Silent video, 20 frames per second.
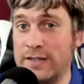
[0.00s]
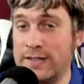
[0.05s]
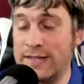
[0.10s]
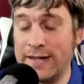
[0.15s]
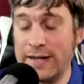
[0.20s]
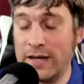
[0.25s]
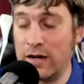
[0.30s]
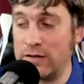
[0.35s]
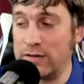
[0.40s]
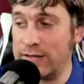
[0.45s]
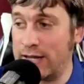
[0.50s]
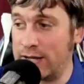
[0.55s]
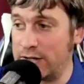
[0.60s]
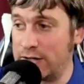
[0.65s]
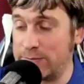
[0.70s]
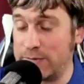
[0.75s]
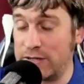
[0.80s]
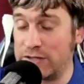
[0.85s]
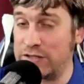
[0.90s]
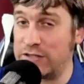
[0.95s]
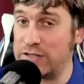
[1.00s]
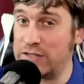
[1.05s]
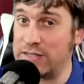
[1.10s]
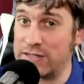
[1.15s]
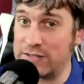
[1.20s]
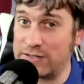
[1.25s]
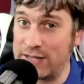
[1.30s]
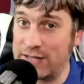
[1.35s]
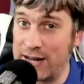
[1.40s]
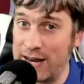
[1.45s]
go down as much as he does
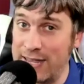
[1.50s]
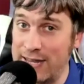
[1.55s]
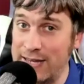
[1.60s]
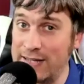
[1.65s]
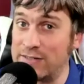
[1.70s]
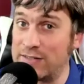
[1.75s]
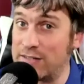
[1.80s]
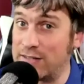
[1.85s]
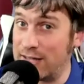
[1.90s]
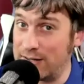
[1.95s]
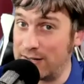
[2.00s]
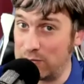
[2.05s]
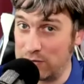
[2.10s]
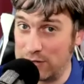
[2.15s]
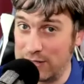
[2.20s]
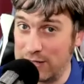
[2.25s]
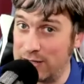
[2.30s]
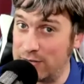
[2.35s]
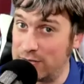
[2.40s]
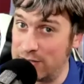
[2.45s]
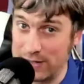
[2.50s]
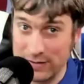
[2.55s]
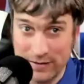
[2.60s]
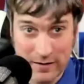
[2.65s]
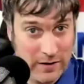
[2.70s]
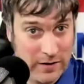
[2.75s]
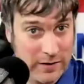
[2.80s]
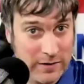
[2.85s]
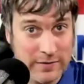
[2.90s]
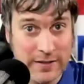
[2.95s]
in the league. So that
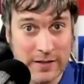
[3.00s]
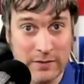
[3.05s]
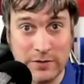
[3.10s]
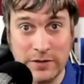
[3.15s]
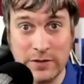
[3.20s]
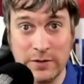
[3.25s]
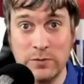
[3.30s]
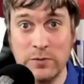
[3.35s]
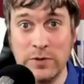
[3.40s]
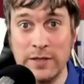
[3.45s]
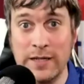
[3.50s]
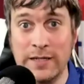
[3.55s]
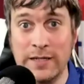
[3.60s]
kind of tells you all you need to